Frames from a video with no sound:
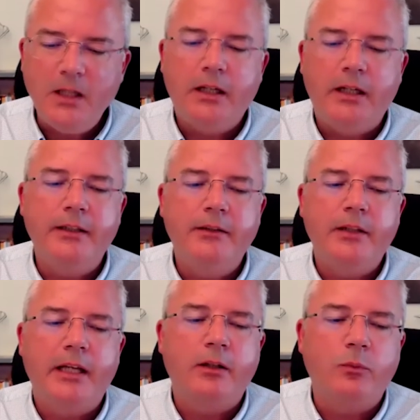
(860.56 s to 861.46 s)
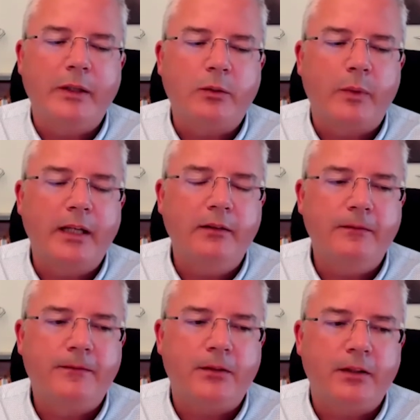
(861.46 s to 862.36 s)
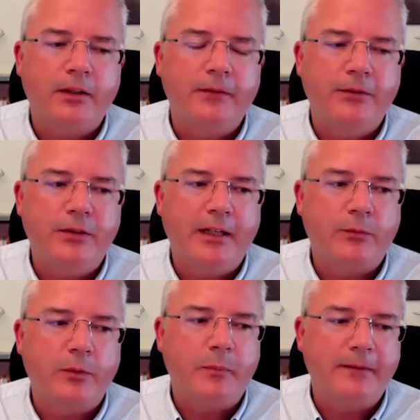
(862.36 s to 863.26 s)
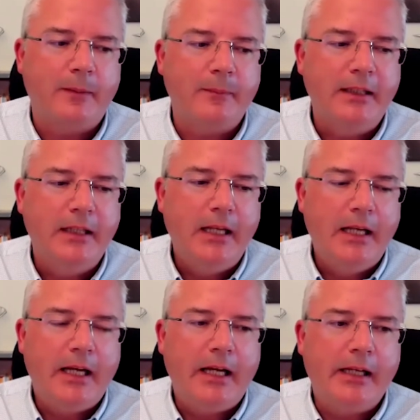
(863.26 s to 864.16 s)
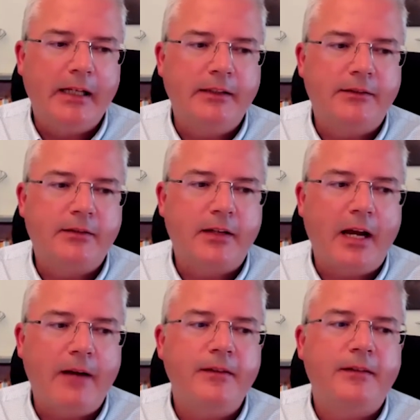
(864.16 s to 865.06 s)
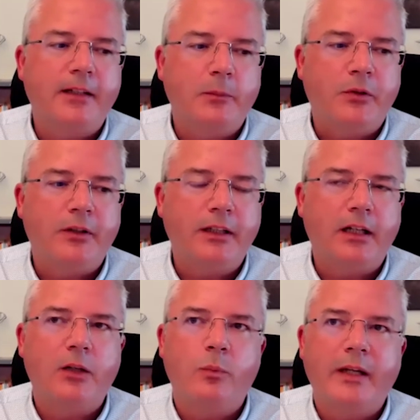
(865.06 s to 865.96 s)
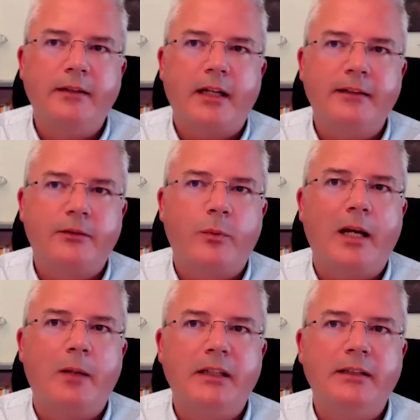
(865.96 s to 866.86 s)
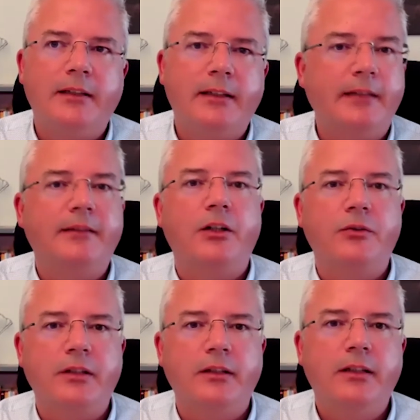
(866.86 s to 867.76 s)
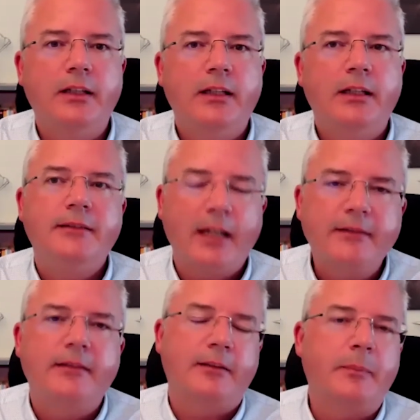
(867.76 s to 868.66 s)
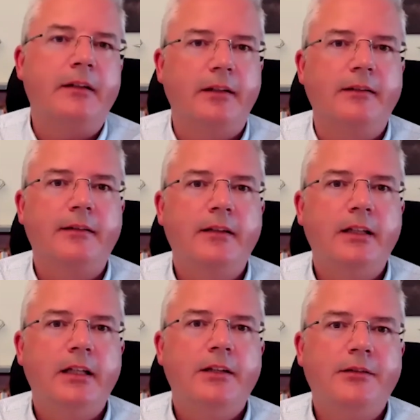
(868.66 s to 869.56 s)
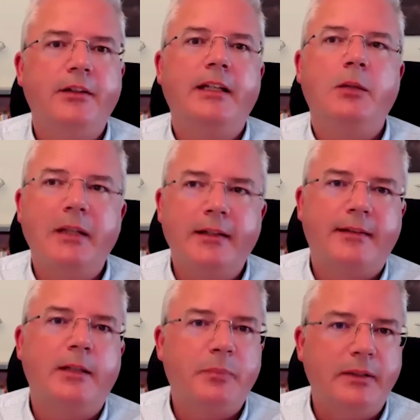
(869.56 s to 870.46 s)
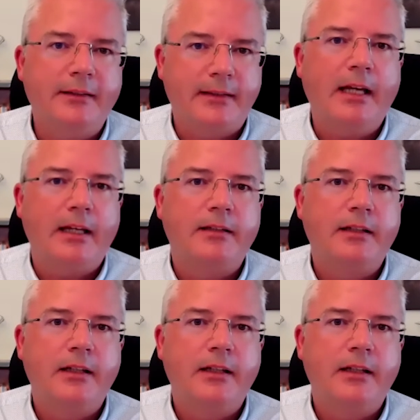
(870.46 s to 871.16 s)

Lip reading: I went away for a few days with my family, and every single morning I went and swam in the Atlantic Ocean. That's an experience. So it can be as simple as that,